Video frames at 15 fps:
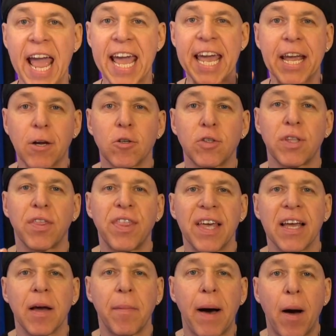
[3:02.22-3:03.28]
Here's the
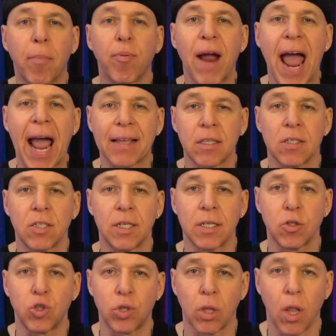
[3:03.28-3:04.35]
thing about practicing
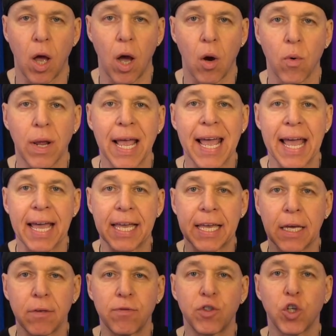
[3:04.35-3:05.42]
slow. It
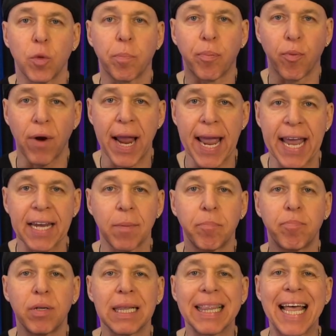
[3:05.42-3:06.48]
gives your brain
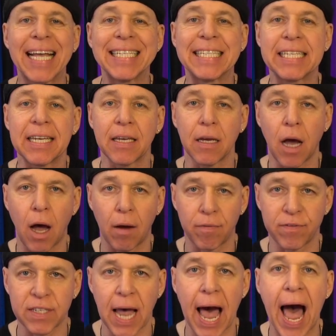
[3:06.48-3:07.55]
plenty
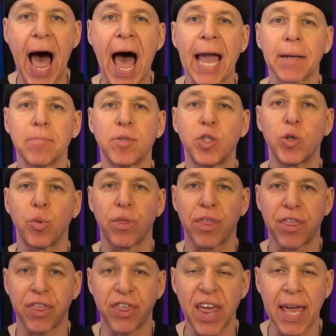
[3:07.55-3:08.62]
of time to
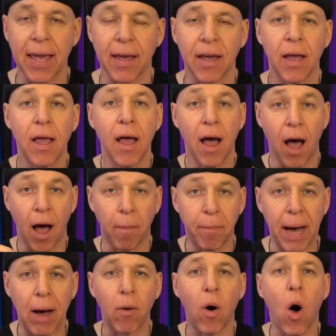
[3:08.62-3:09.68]
think
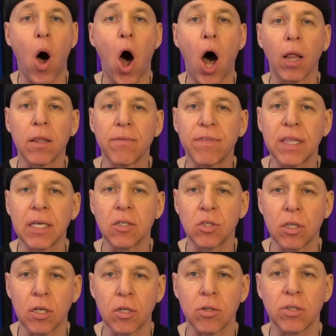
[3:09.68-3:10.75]
about all of these
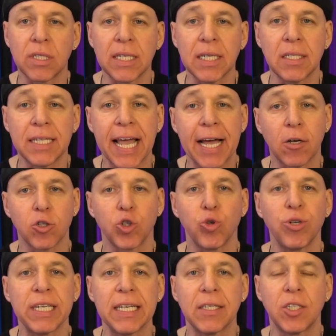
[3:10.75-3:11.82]
little details you
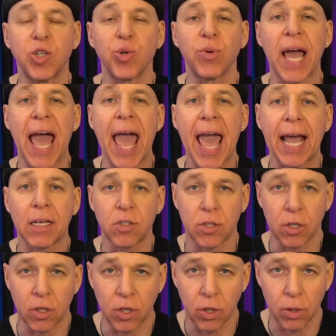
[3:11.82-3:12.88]
need to
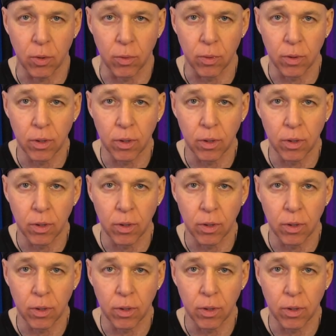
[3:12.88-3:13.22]
execute.